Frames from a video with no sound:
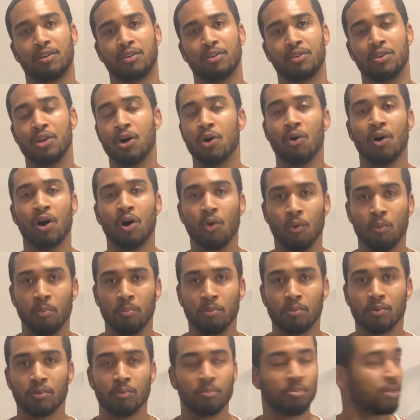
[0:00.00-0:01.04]
no hope,
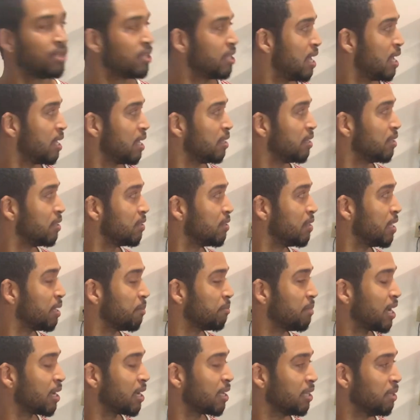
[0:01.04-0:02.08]
put that thing
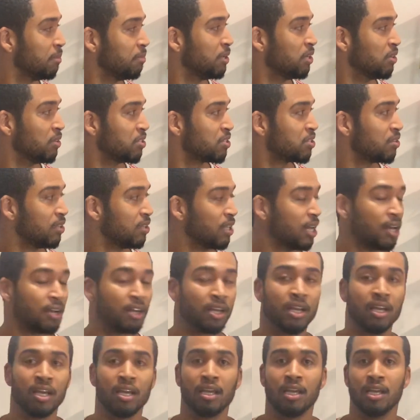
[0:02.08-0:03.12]
back in the middle. It's too loud.
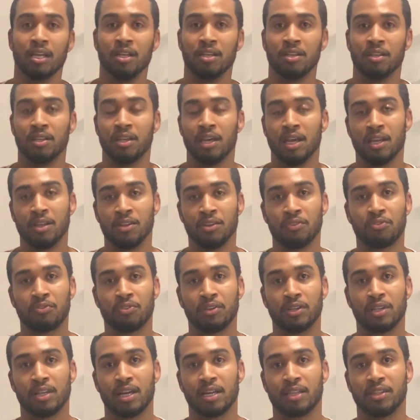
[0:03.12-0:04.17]
And you
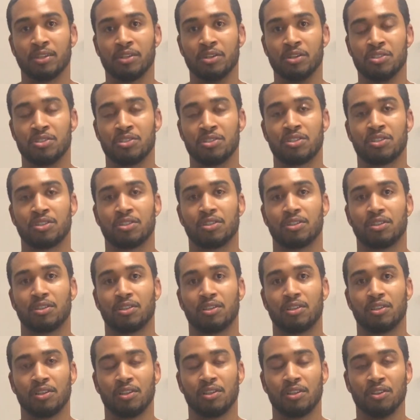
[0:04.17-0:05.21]
feel like there's
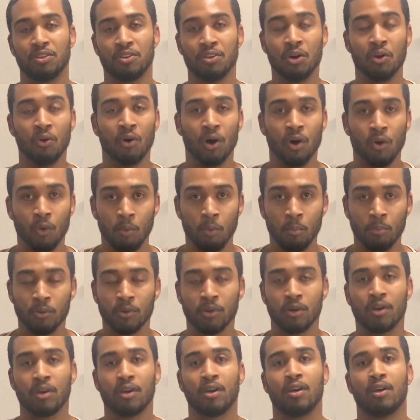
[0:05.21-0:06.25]
no hope,
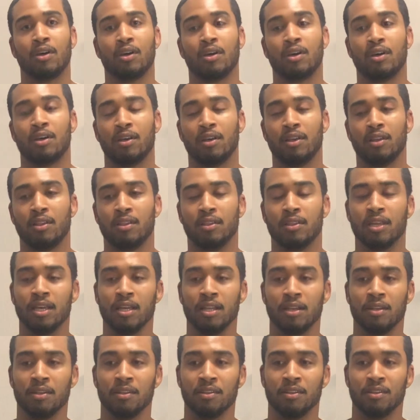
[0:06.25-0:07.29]

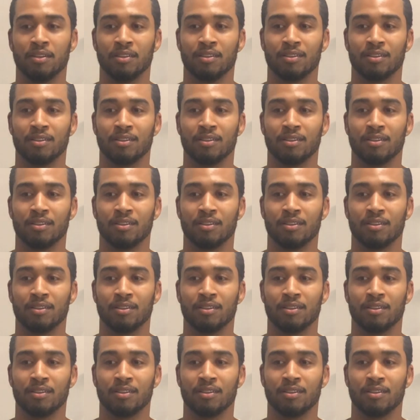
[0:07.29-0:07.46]
then